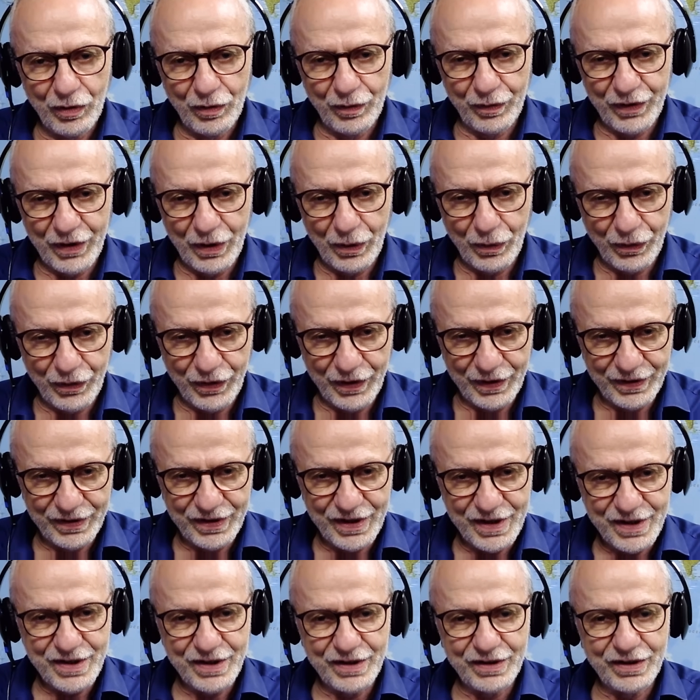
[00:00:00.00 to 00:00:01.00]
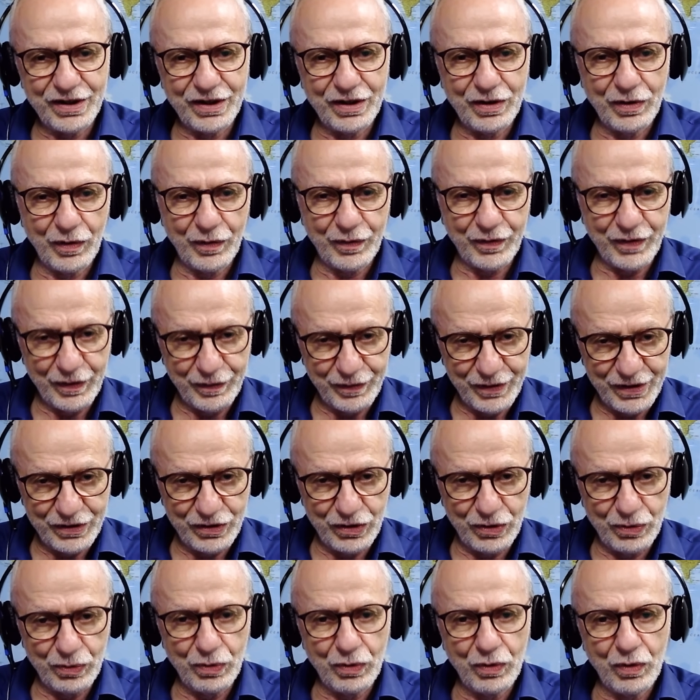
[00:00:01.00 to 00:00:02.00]
of the authenticity of the
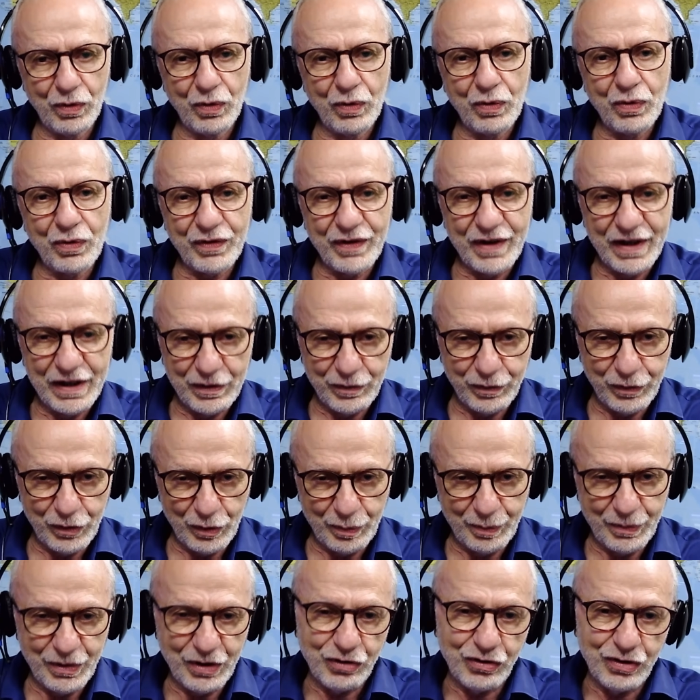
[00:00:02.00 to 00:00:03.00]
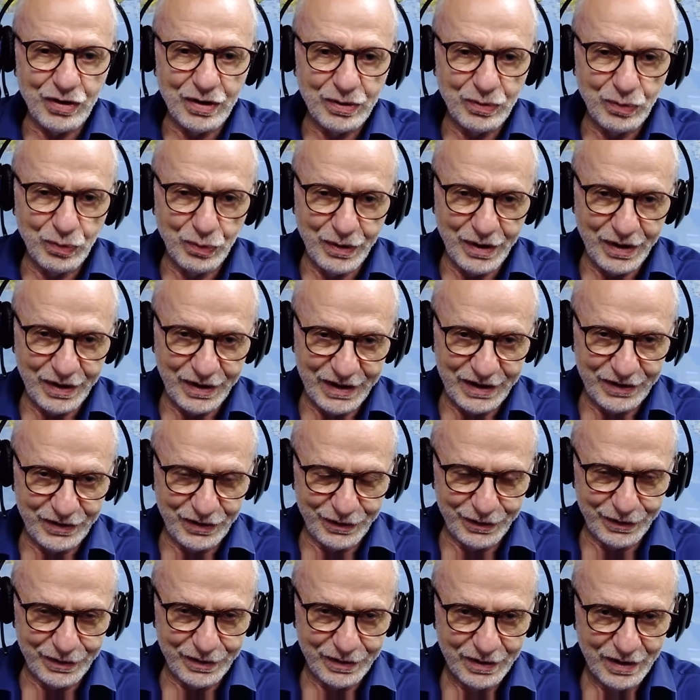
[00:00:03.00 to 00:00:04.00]
video or the information we are
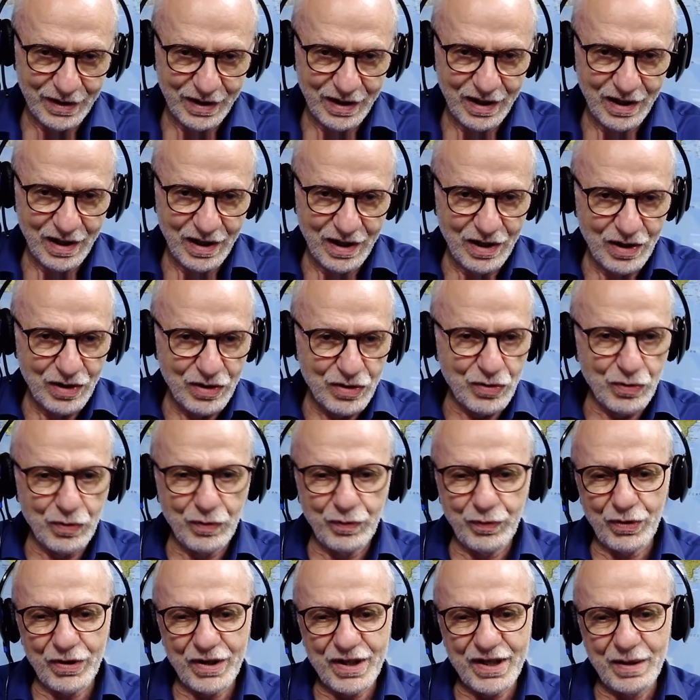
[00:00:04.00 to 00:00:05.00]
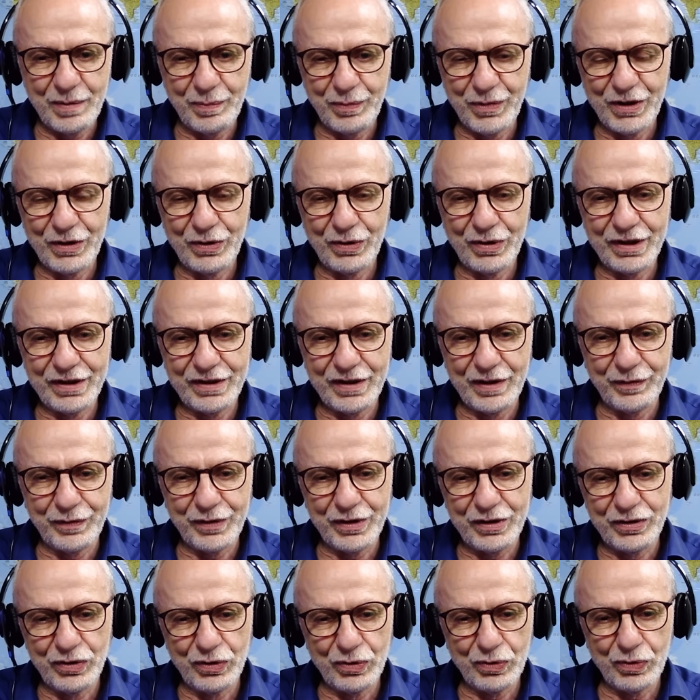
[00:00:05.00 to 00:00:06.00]
getting. So, for example, you get a
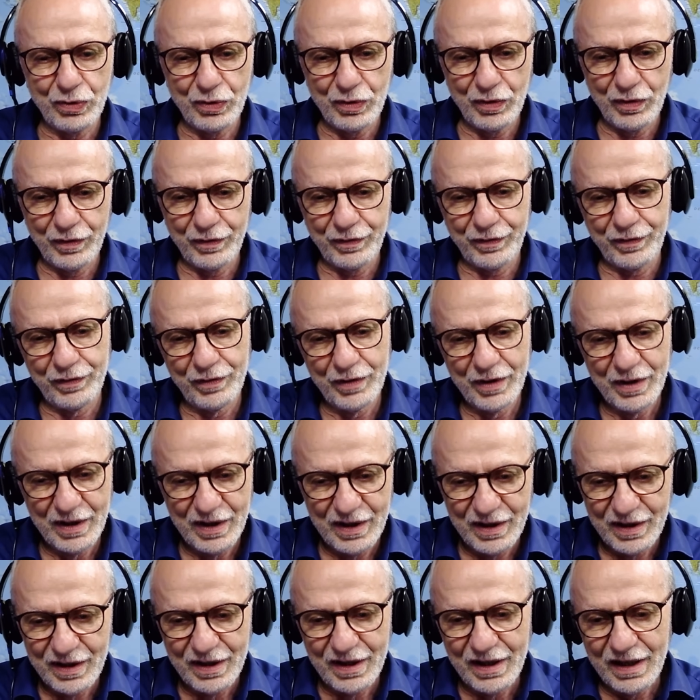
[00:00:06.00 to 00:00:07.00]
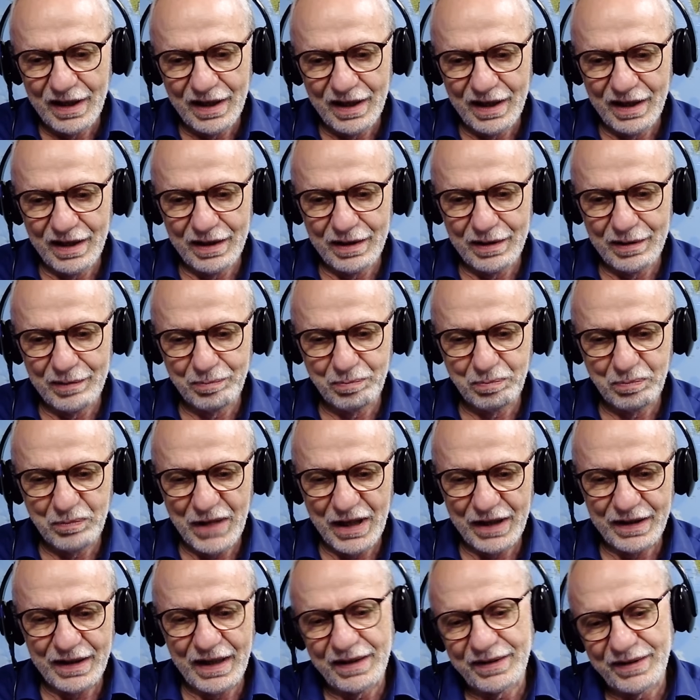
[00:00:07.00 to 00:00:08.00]
video of
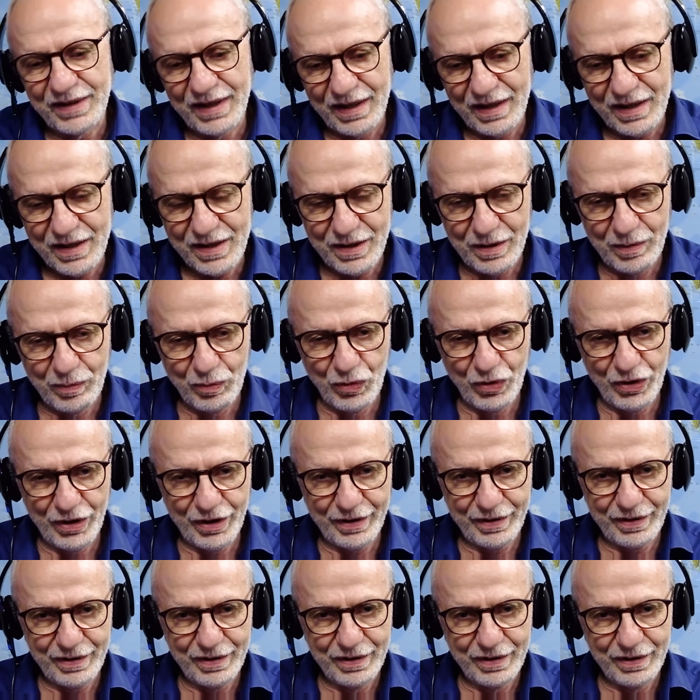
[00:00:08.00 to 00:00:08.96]
an attack somewhere,